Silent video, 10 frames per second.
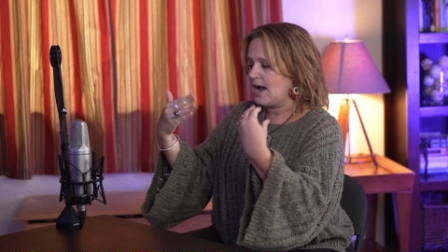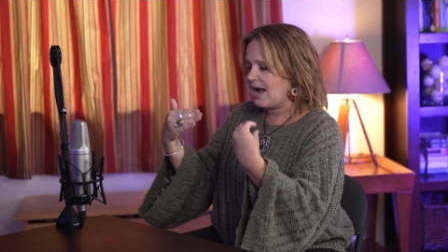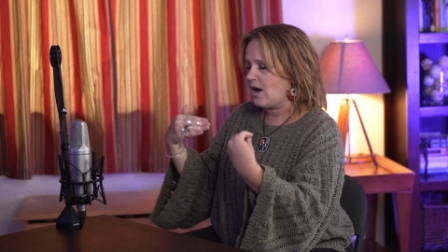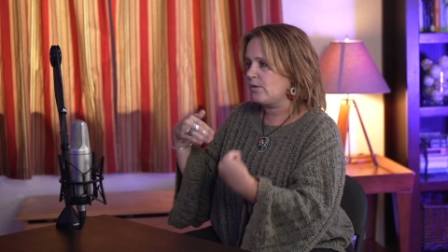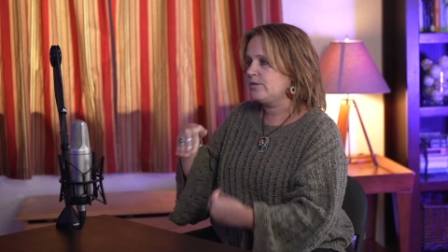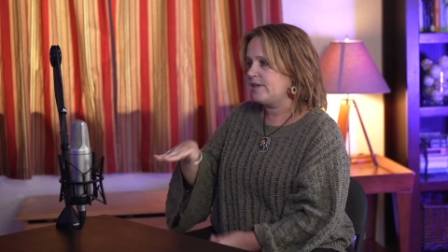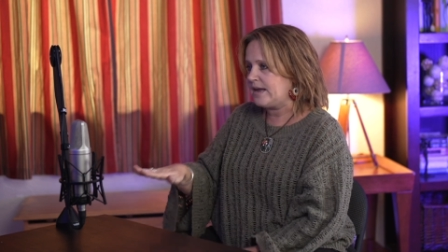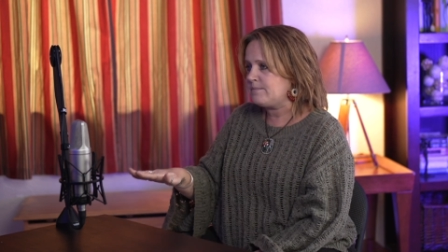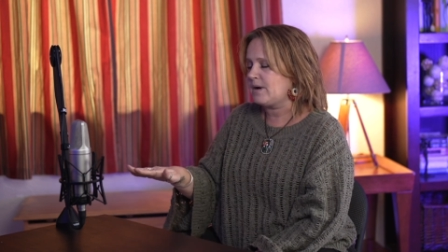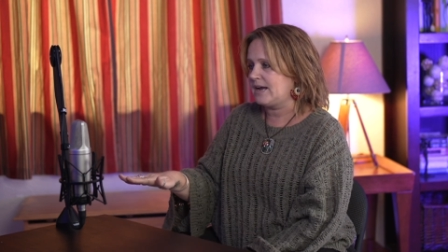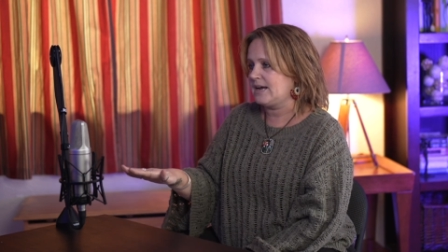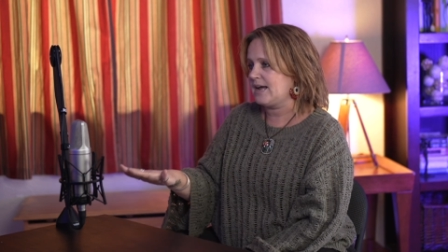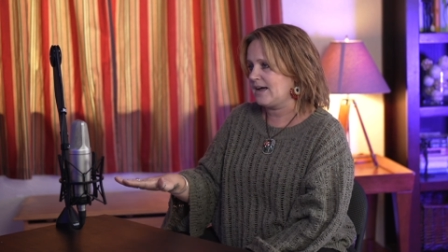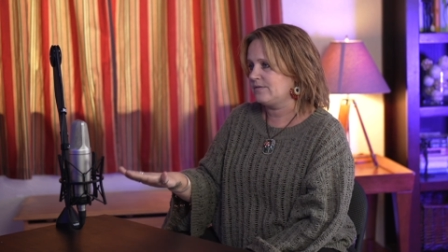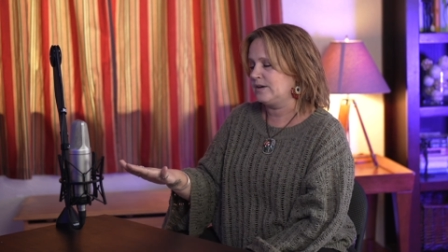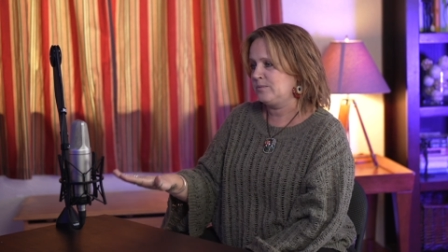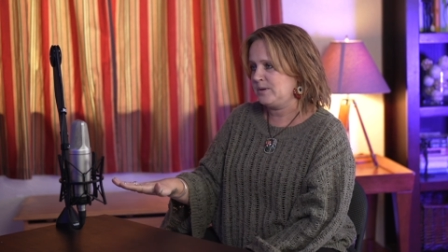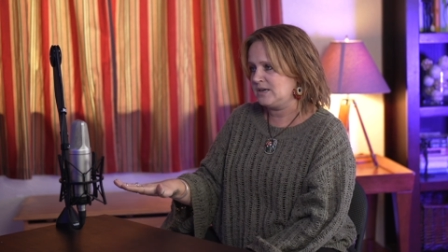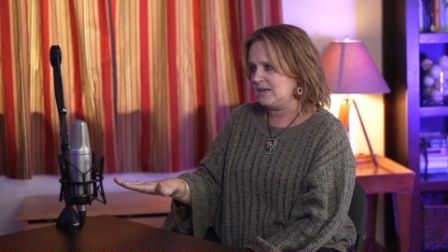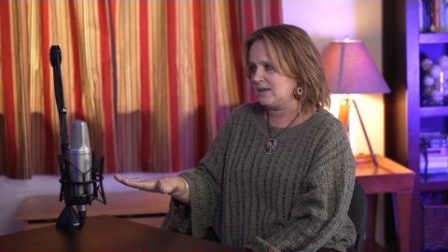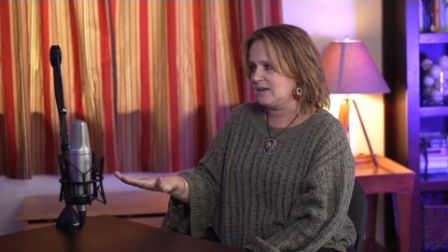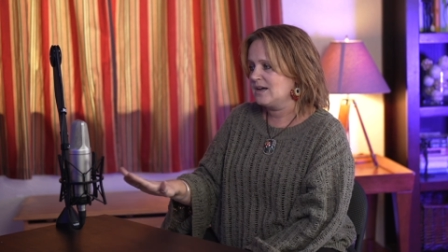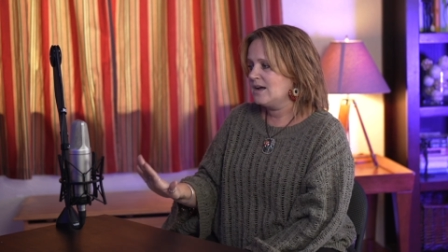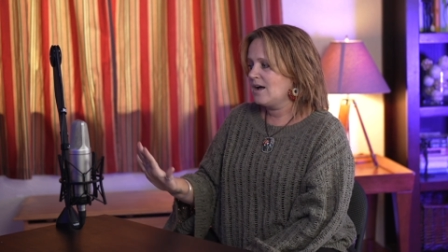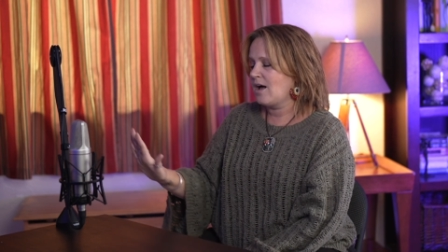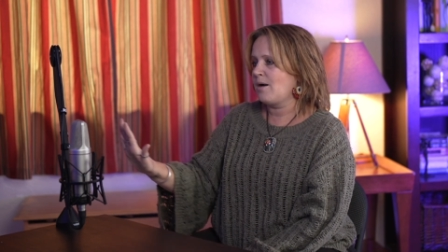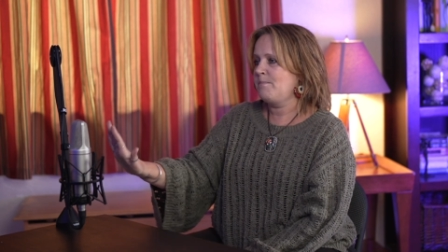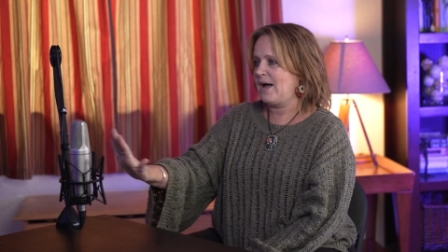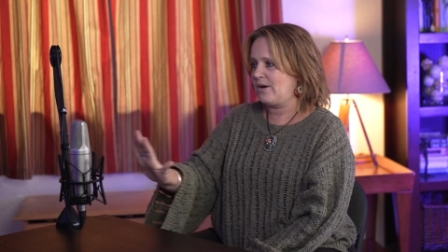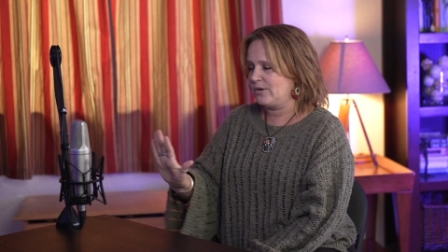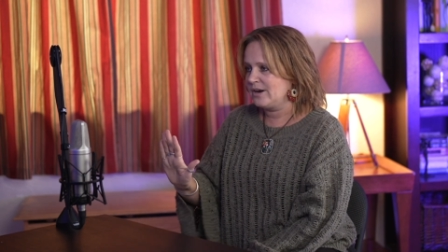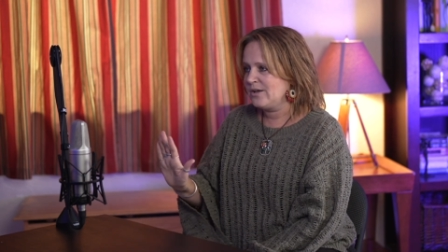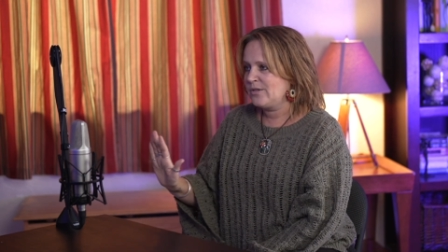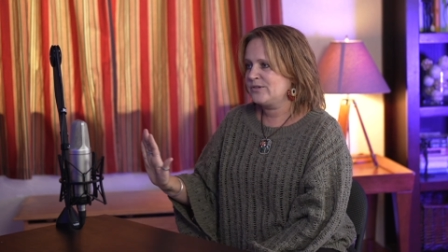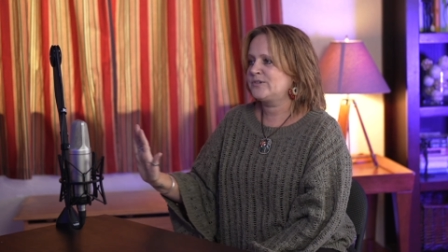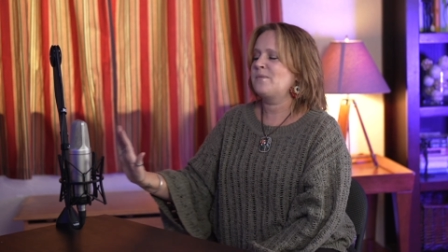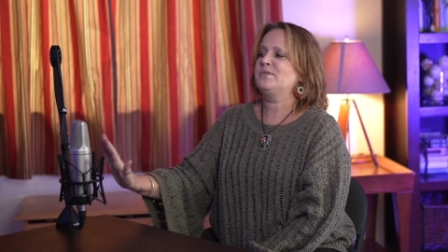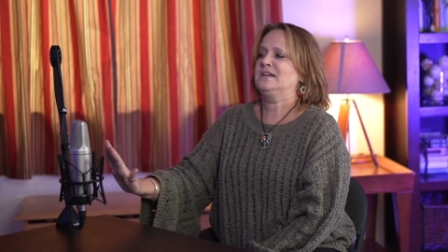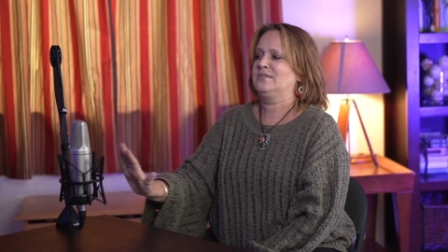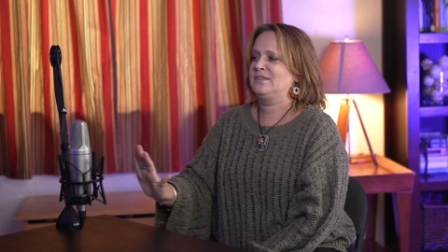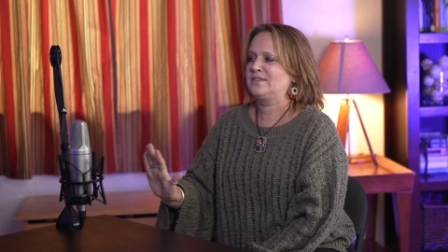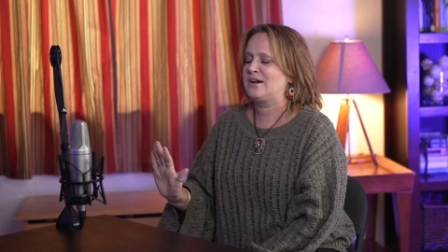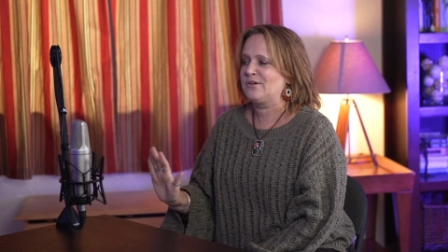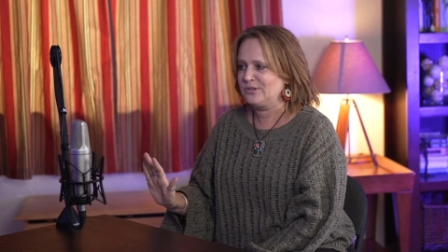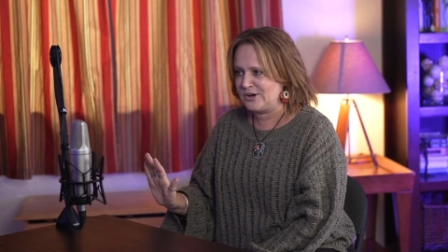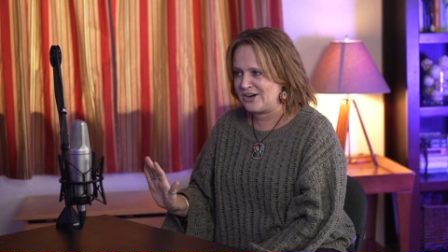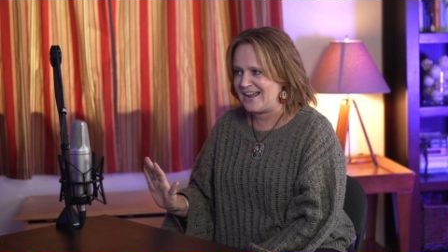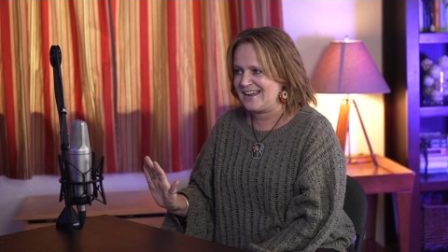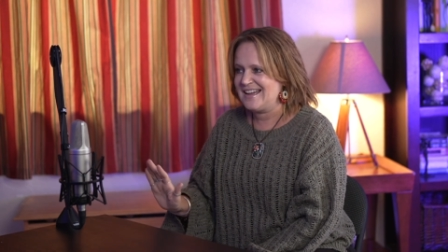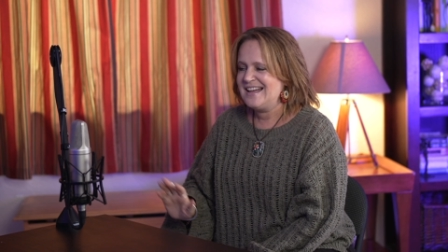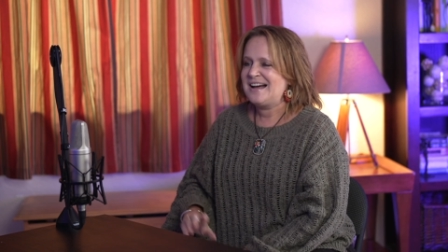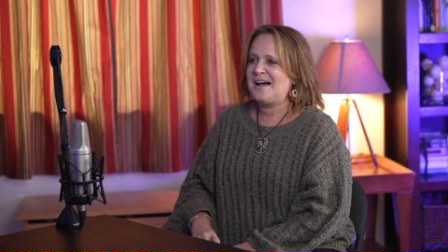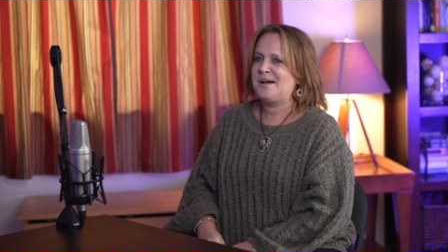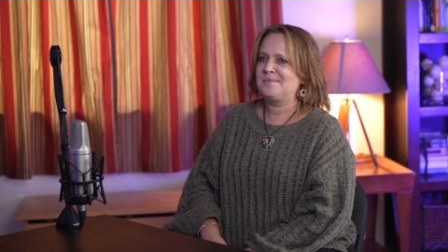how they might have an opinion about something that they're learning. Mm -hmm.